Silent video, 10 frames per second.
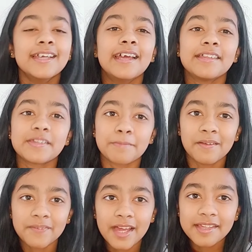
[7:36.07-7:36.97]
So my
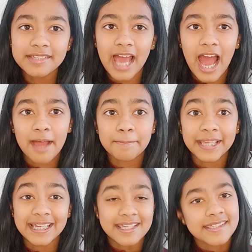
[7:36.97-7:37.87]
first app
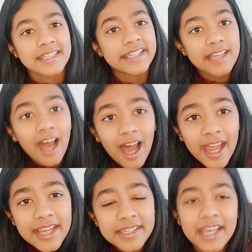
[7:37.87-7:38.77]
is
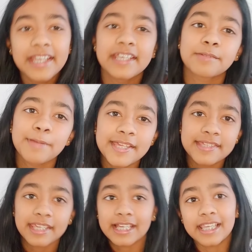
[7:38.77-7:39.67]
Tide, and it is
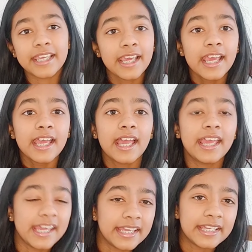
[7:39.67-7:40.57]
basically
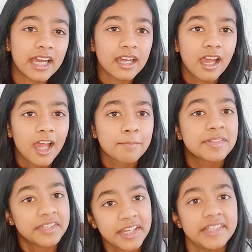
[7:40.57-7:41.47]
a
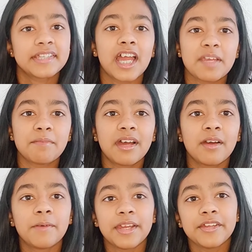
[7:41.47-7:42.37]
study timer
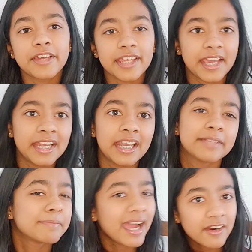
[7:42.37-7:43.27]
where you can get like
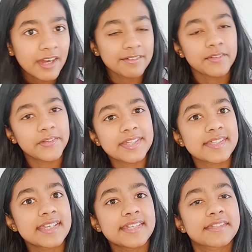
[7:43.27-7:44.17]
background
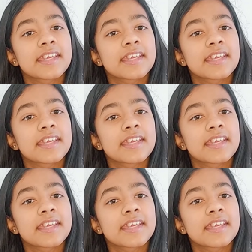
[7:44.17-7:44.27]
noises